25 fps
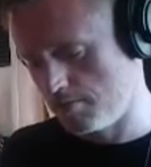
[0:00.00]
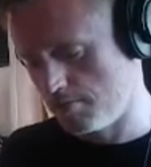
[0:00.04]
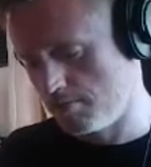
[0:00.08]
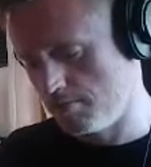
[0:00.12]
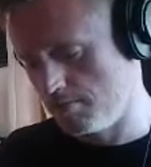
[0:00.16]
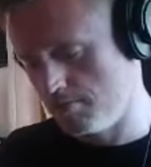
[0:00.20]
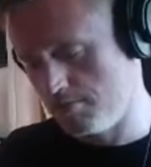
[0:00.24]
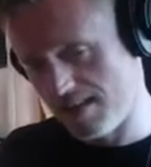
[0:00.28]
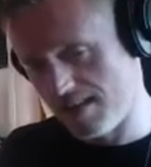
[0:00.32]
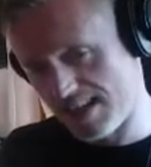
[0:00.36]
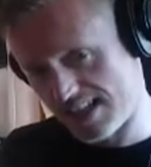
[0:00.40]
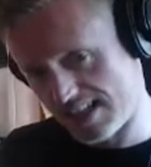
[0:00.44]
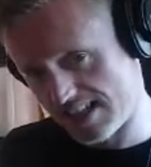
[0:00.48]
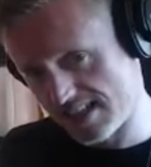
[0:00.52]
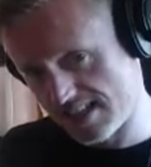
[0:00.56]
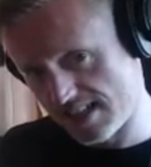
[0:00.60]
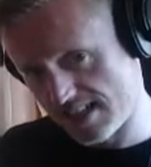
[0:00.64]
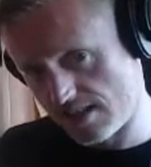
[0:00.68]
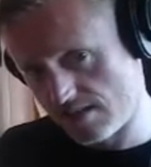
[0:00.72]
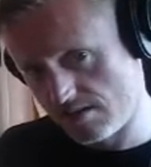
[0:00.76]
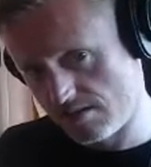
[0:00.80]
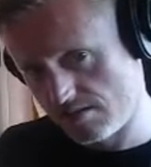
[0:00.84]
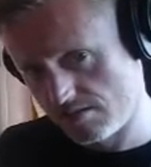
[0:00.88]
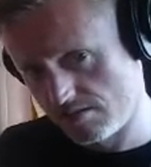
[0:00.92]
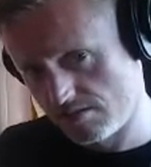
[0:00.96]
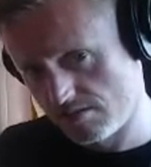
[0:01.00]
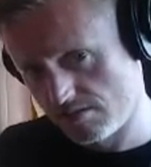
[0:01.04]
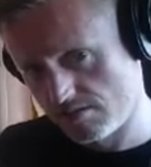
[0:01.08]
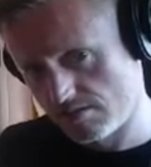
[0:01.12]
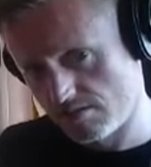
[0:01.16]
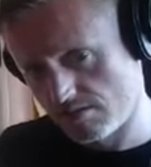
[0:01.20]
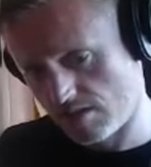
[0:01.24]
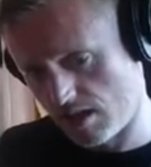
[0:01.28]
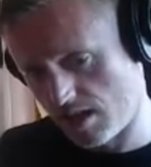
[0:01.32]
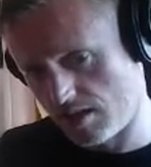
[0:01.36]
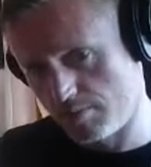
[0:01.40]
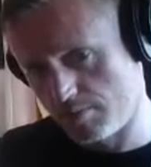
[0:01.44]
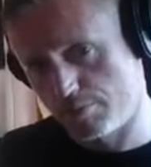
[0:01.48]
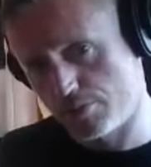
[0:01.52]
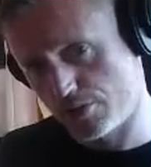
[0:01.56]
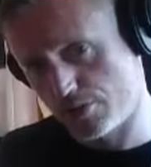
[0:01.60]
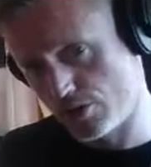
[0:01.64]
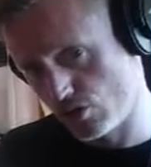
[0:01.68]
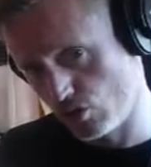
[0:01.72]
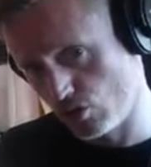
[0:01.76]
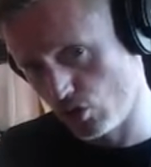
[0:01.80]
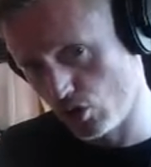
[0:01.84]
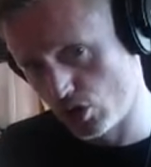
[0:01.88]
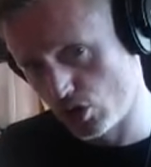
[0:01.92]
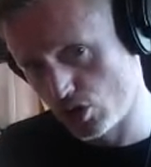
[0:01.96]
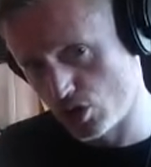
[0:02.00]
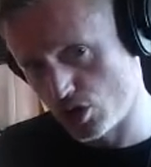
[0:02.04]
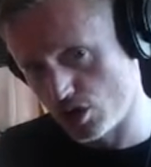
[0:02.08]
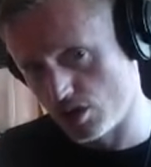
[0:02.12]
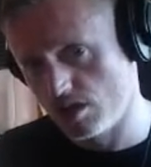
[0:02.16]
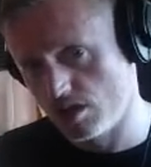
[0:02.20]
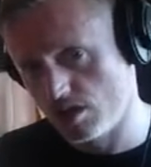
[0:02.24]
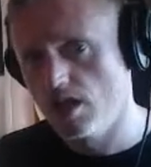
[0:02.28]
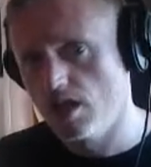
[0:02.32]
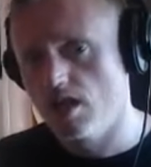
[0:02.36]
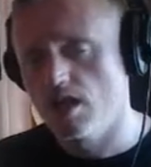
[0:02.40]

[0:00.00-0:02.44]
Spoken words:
mixing and production